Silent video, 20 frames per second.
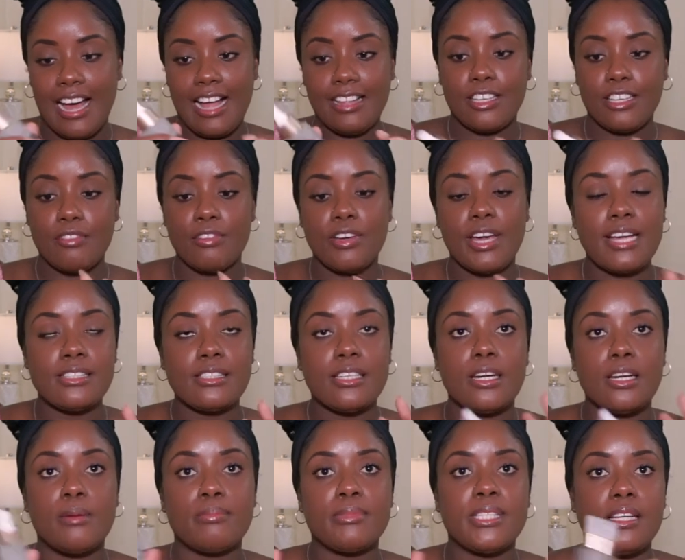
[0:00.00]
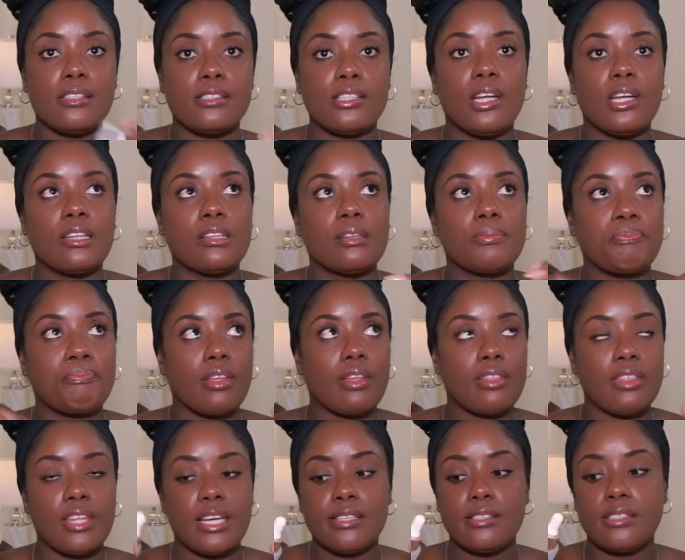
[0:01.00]
I'll give you guys an update on
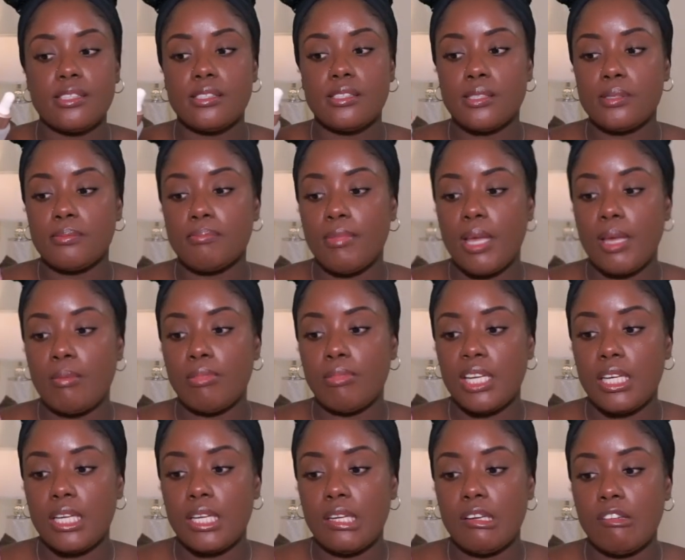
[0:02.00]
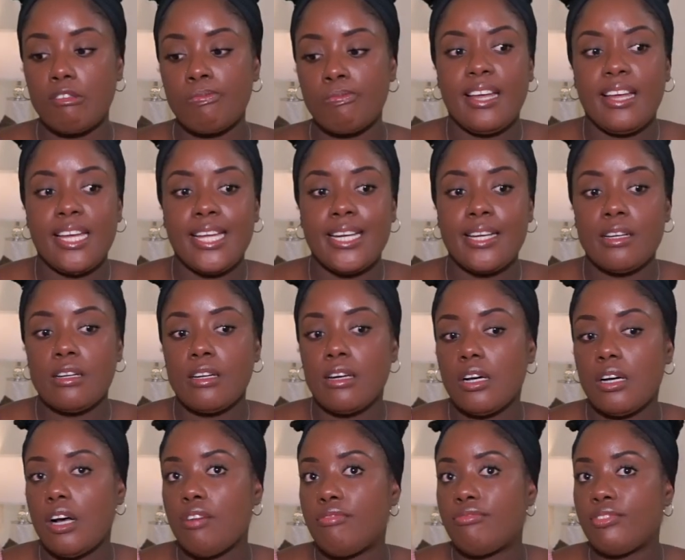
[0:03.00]
this maybe in
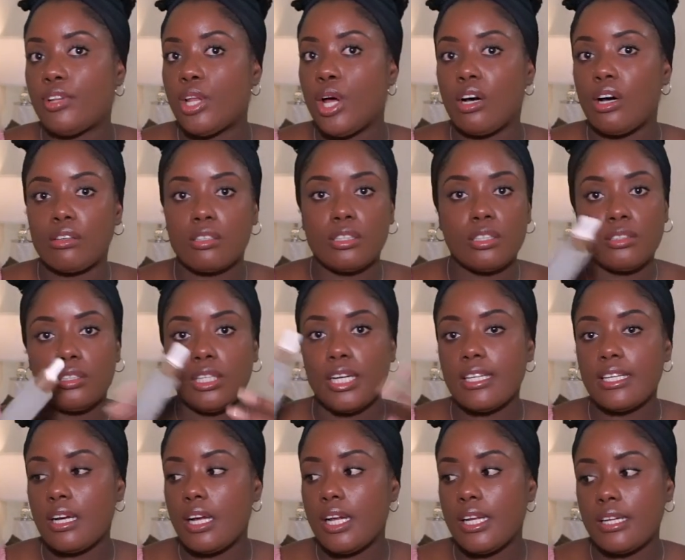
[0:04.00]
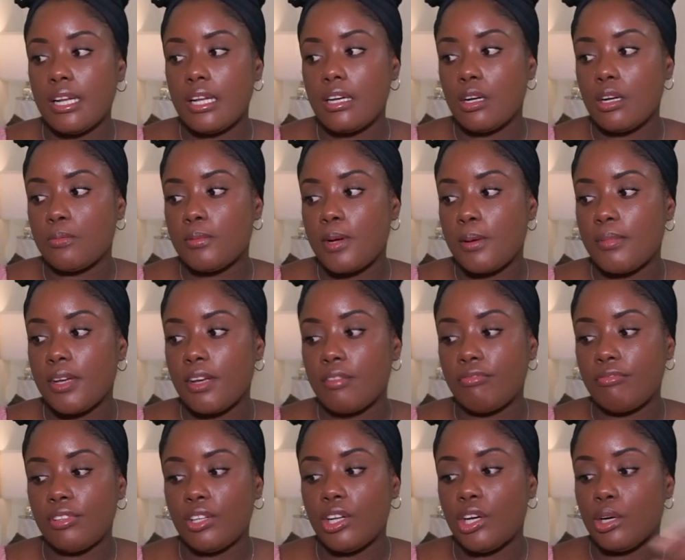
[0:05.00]
a vlog, and in an upcoming
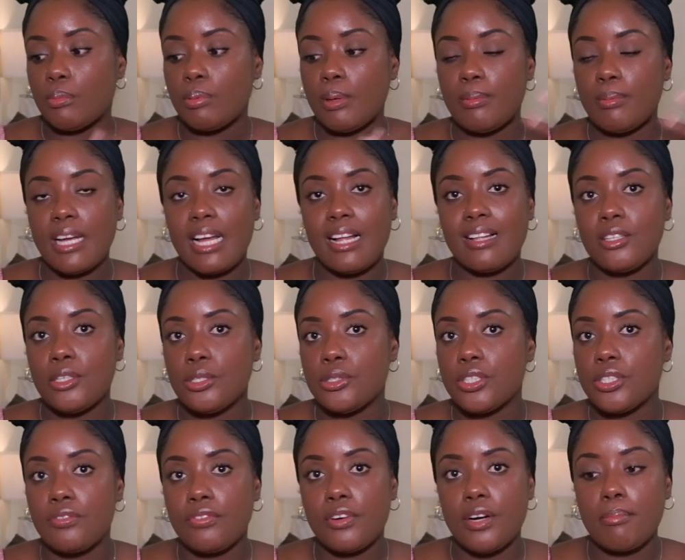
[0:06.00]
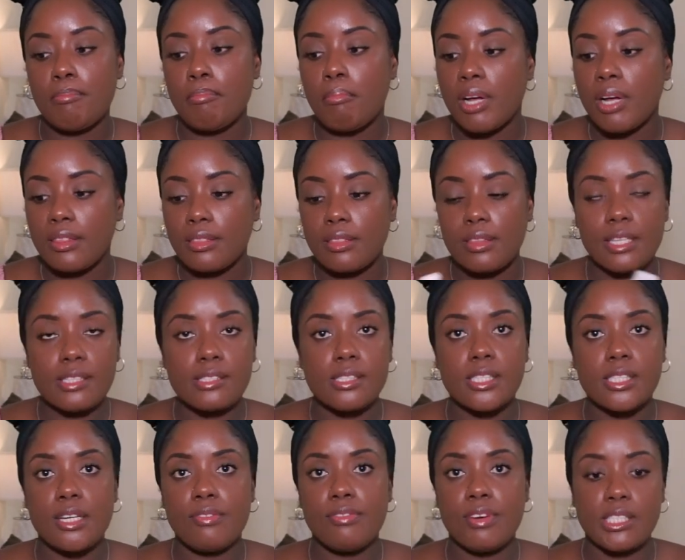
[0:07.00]
vlog. Probably I'll use it for a month and
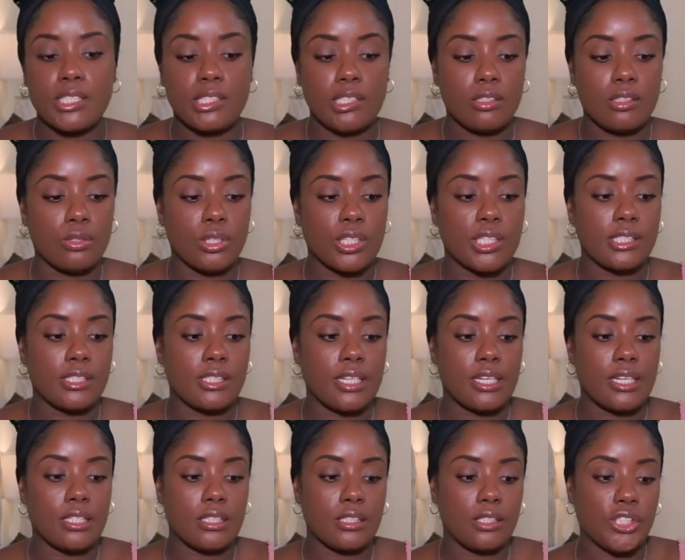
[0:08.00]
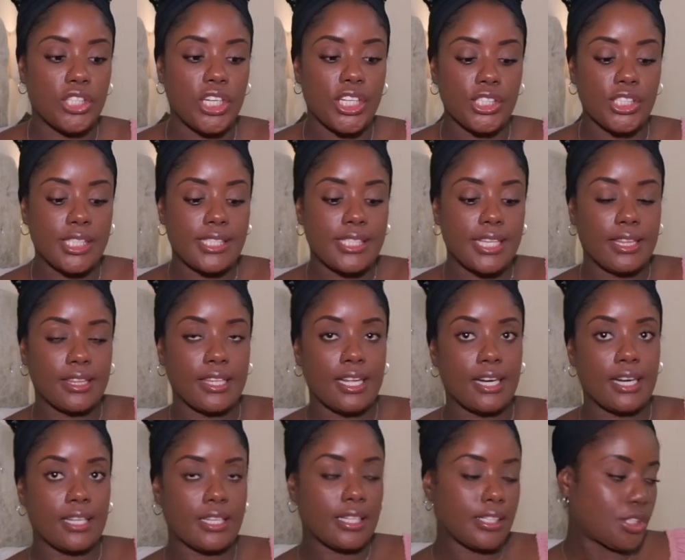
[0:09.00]
see if I see, notice any changes and then
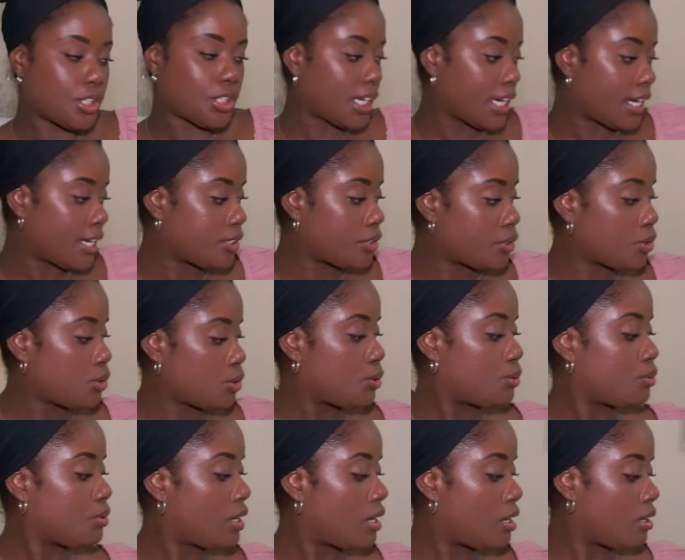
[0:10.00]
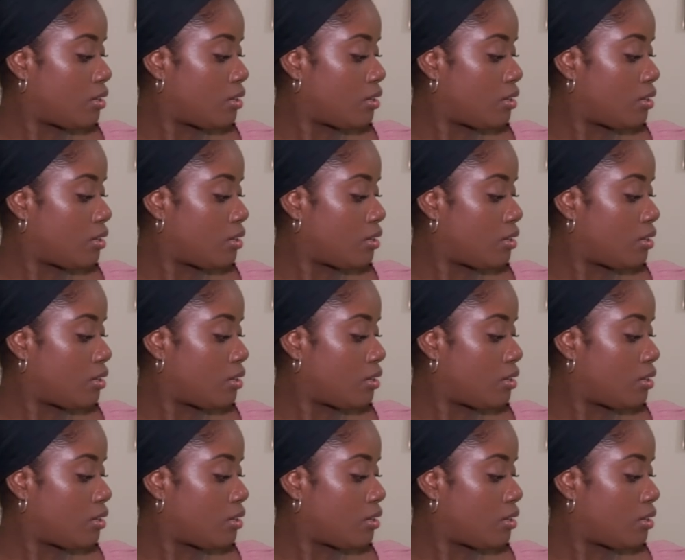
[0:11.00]
I'll let you guys know,